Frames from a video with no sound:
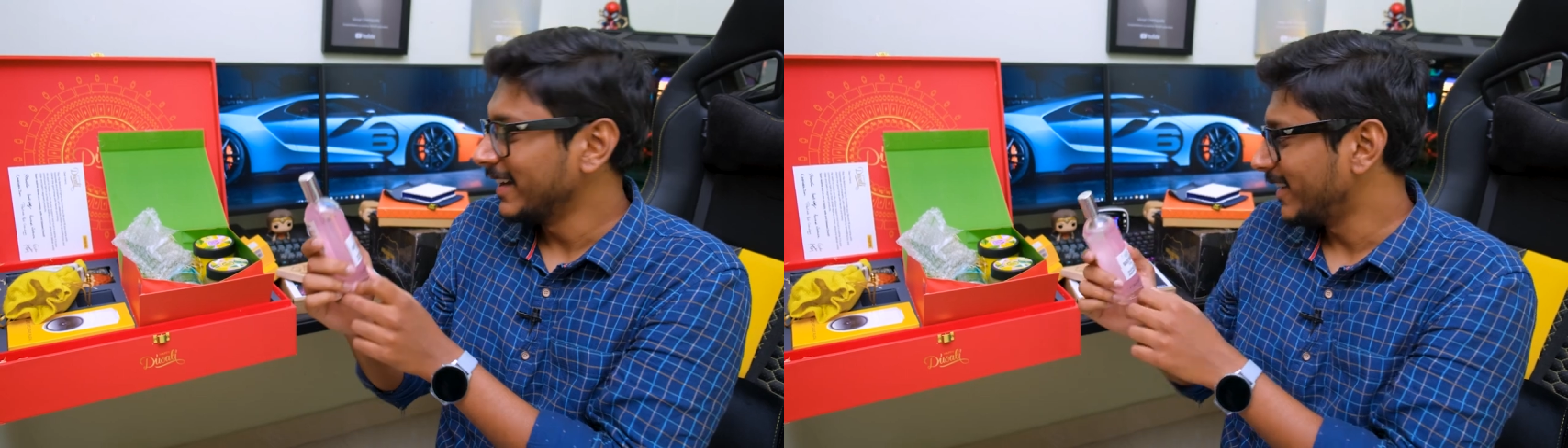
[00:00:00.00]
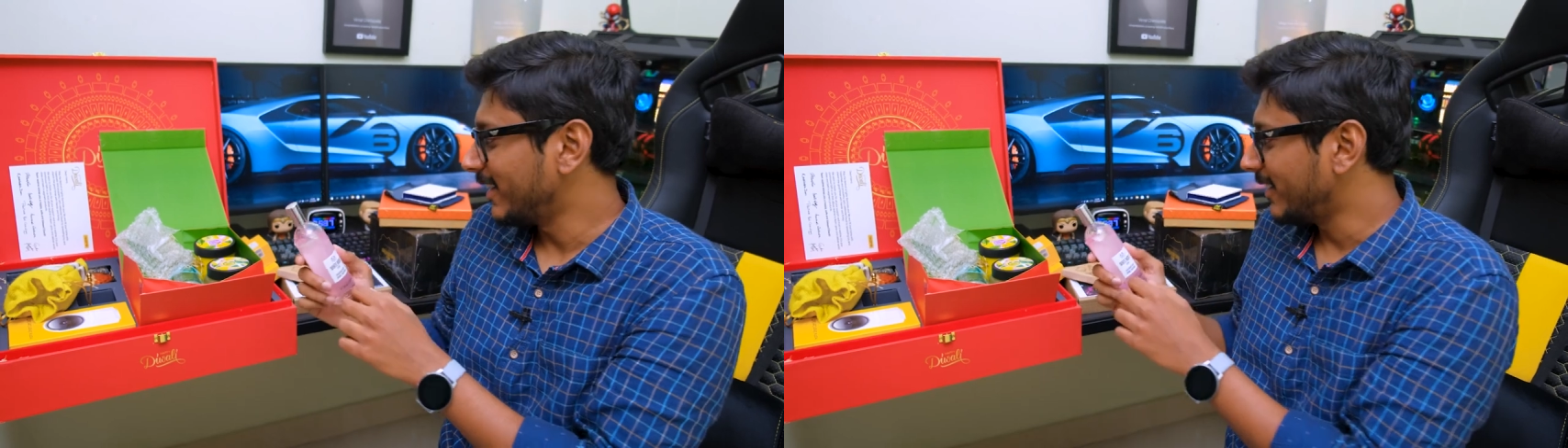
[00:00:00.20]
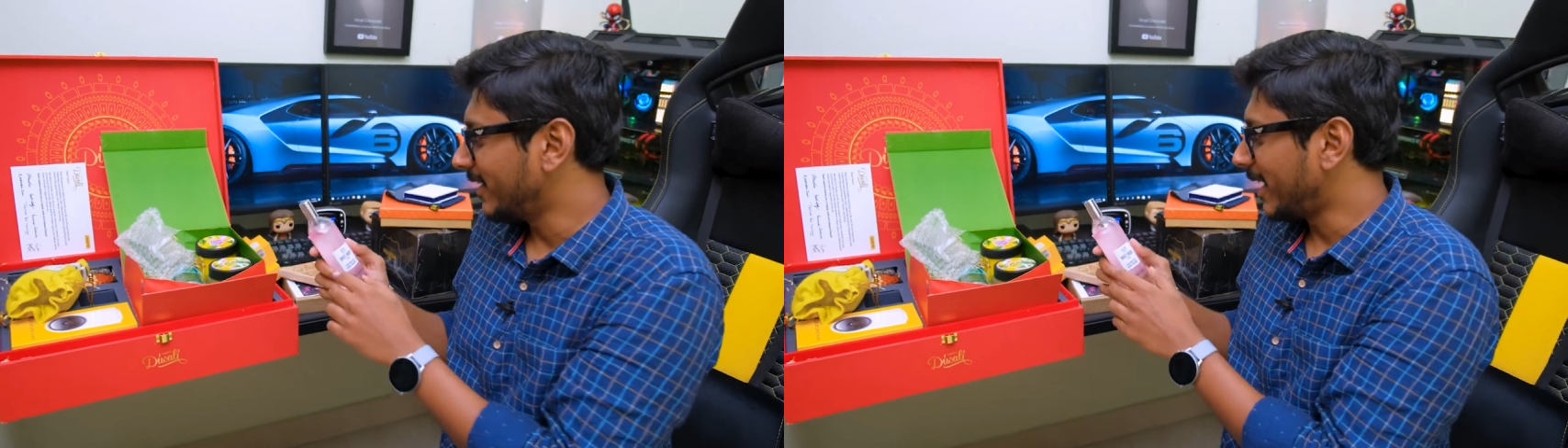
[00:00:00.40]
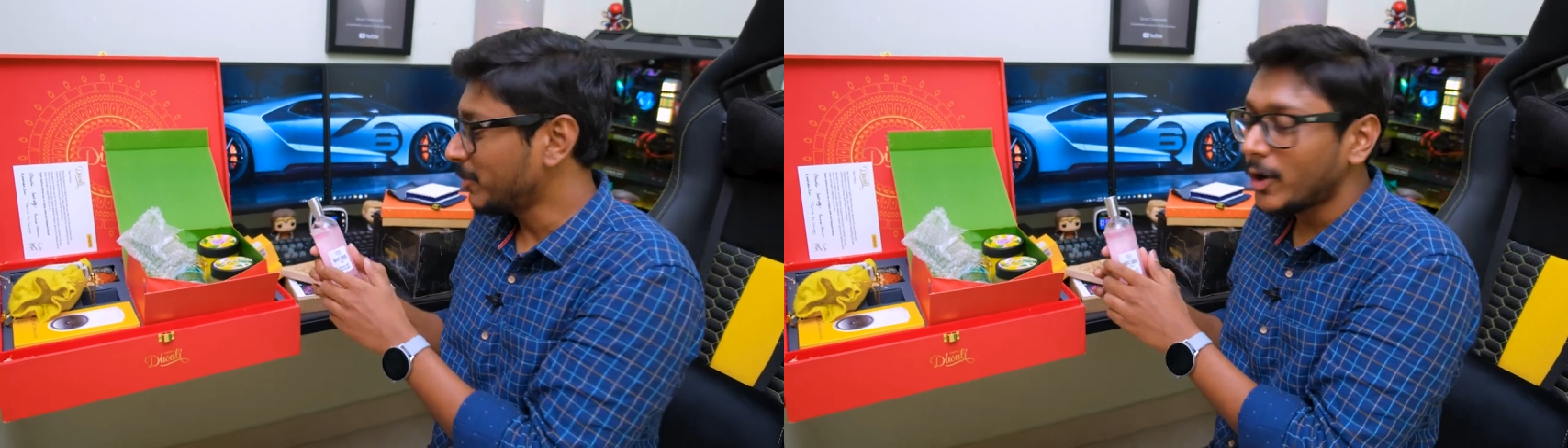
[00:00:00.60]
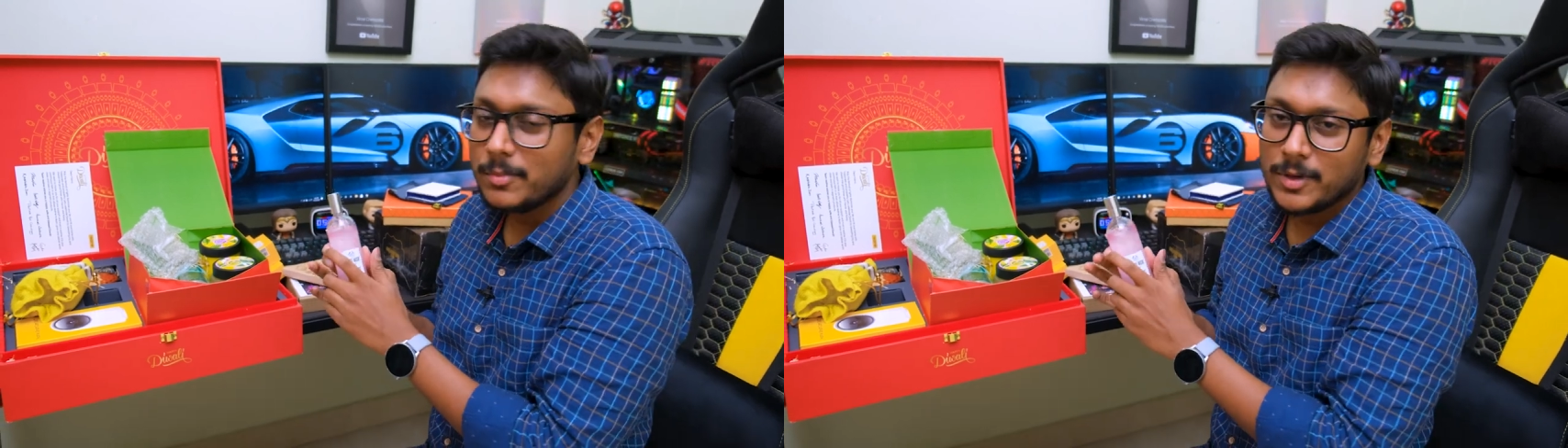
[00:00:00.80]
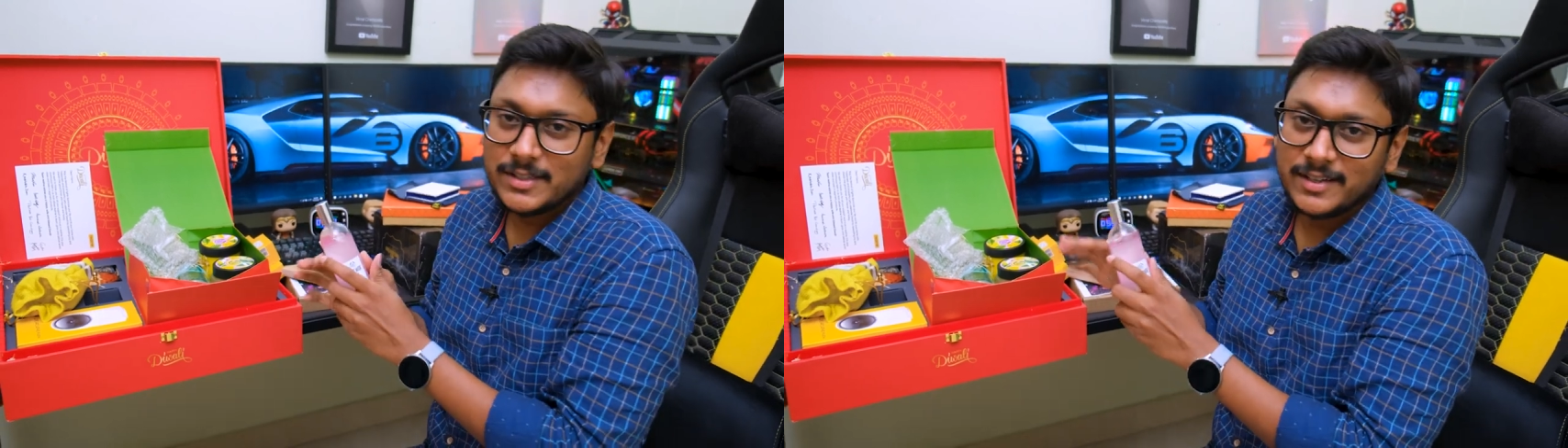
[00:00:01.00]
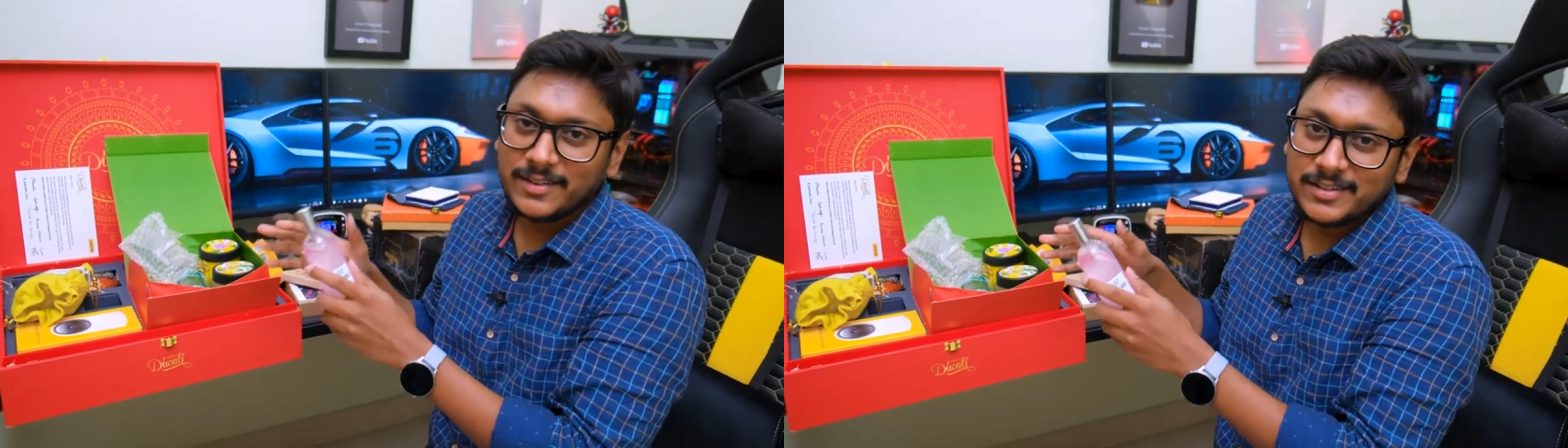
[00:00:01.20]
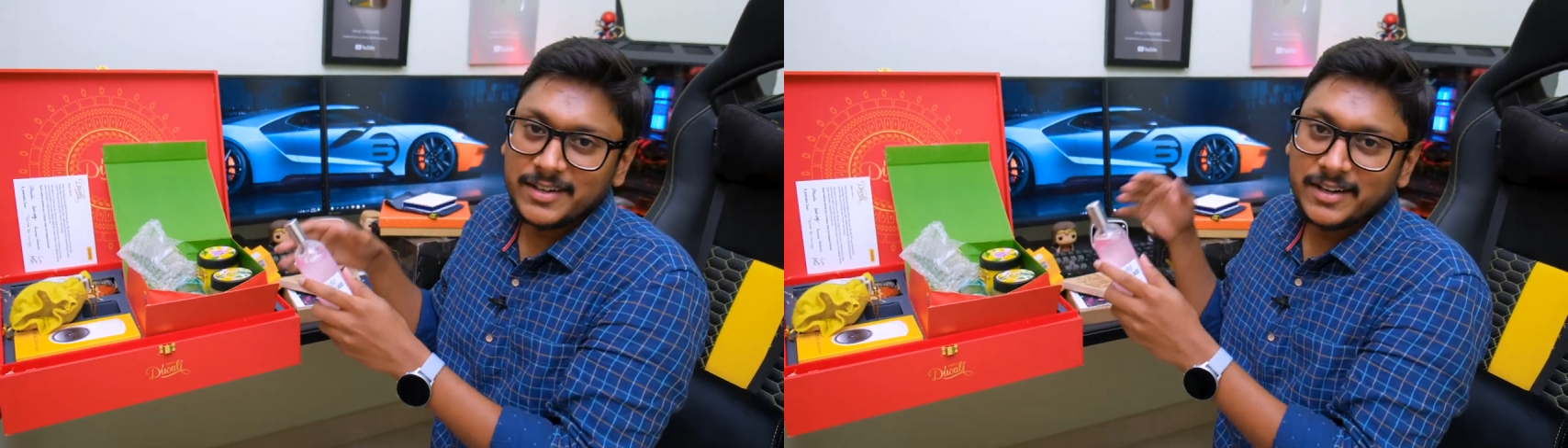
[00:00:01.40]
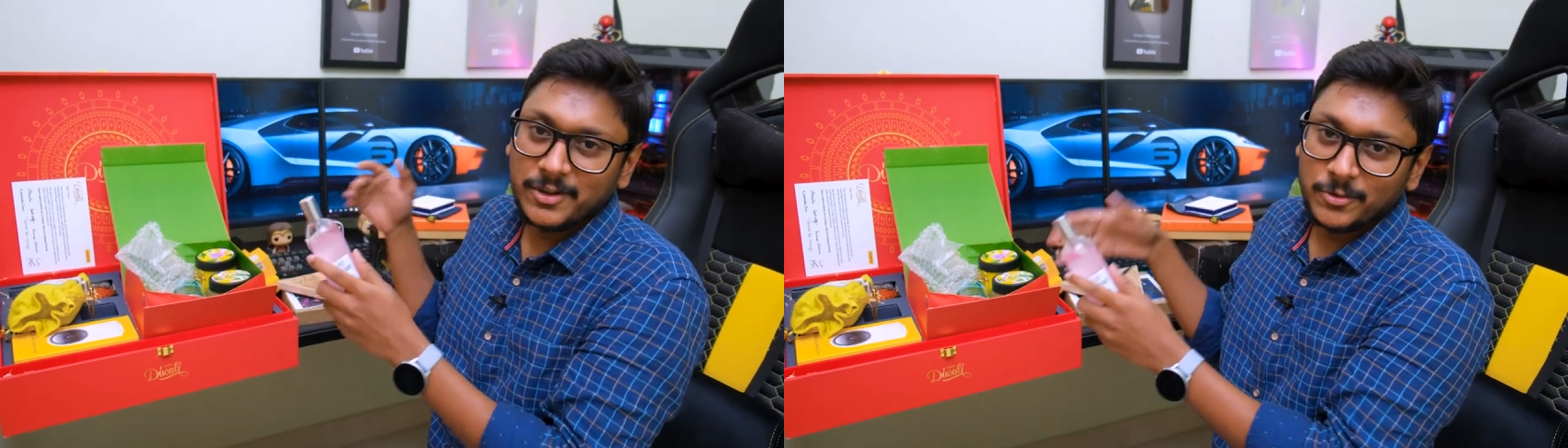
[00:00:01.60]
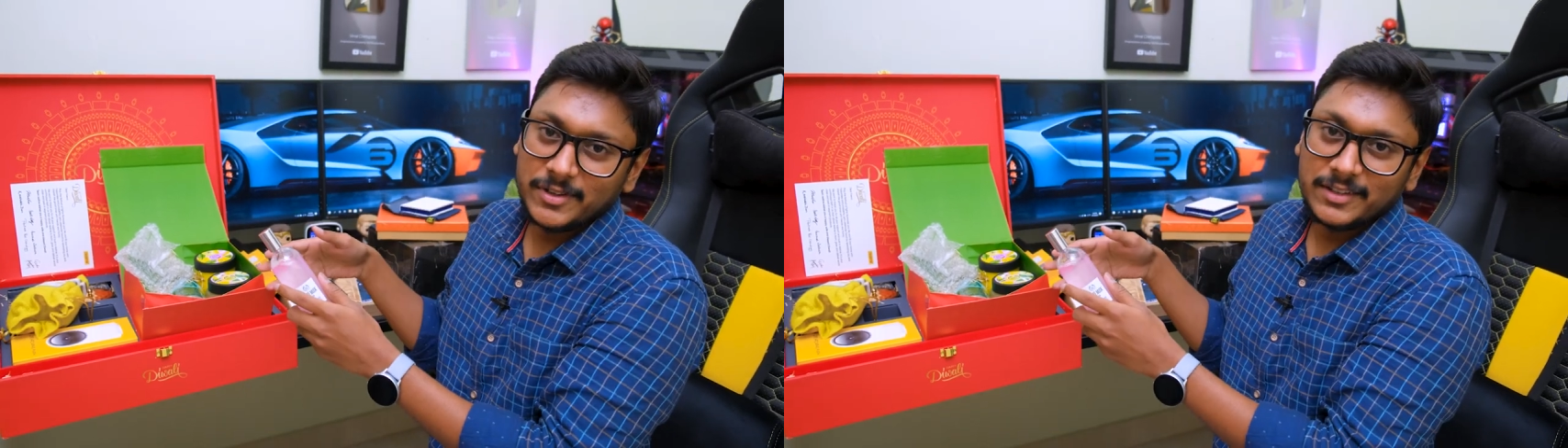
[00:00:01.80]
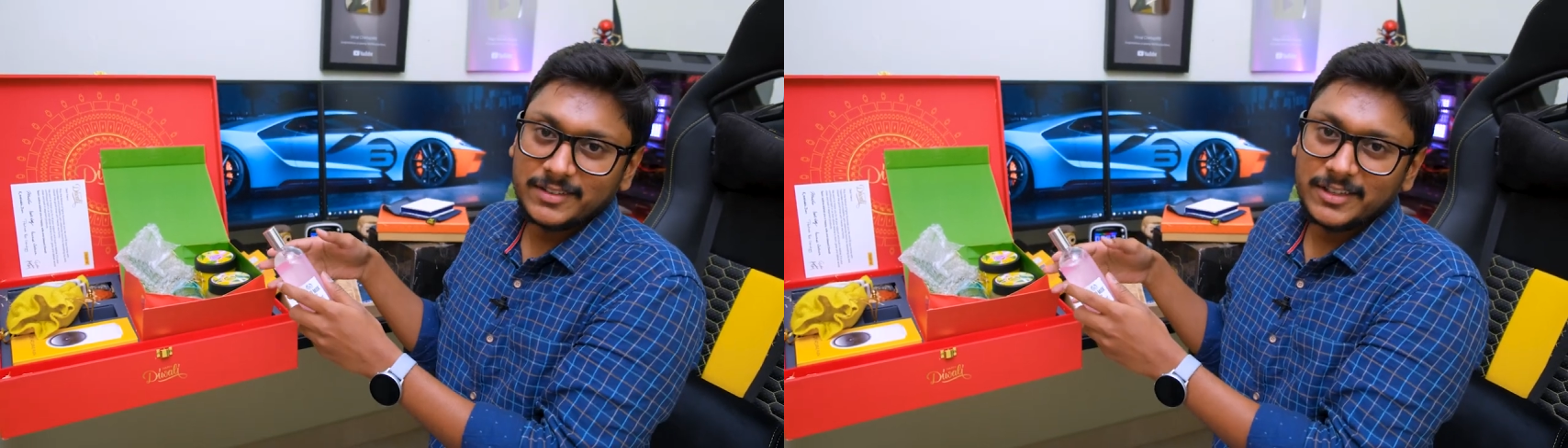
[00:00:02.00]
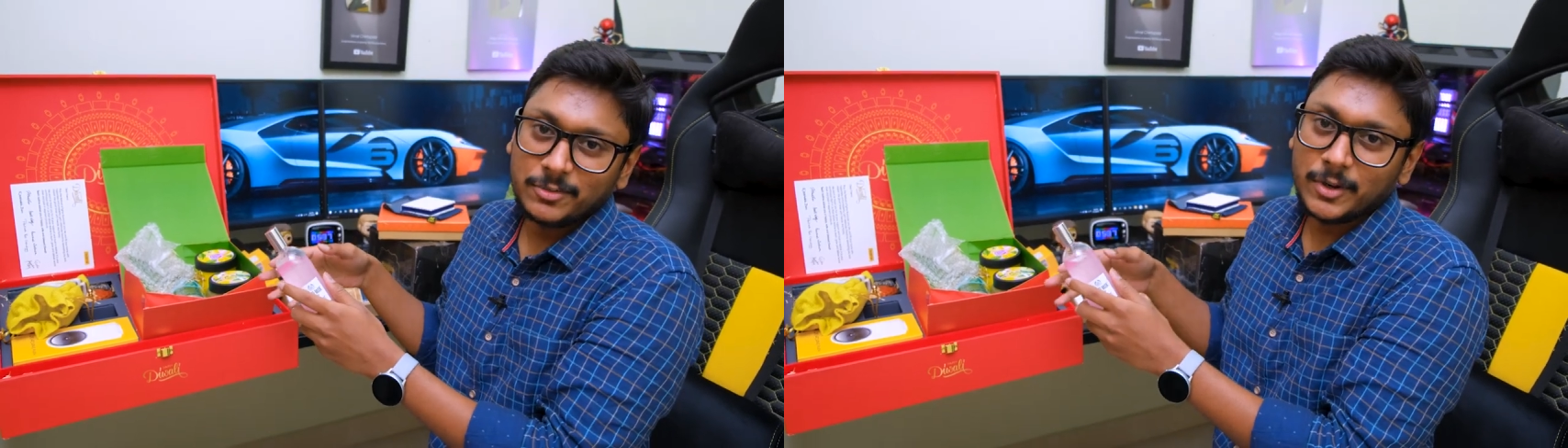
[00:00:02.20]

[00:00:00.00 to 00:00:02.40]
I'm not much interested into these things,